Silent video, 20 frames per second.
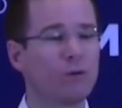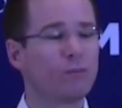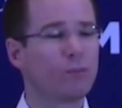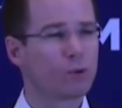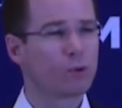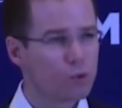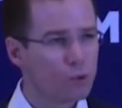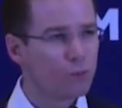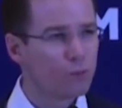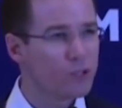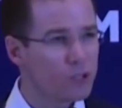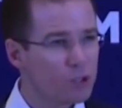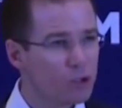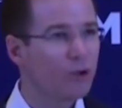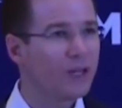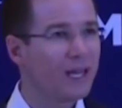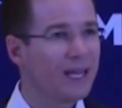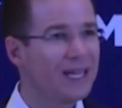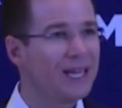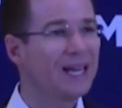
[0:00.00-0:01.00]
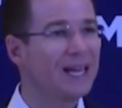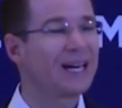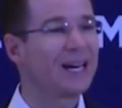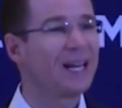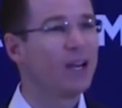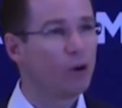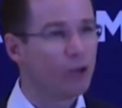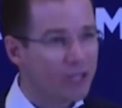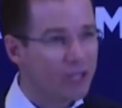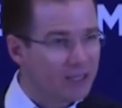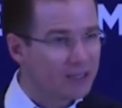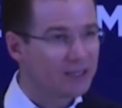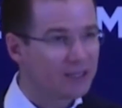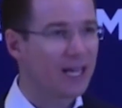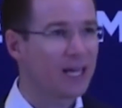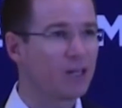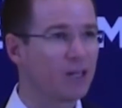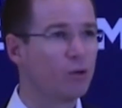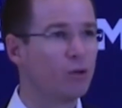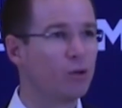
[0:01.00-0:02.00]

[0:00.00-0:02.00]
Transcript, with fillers: if you wanted to. And the other two candidates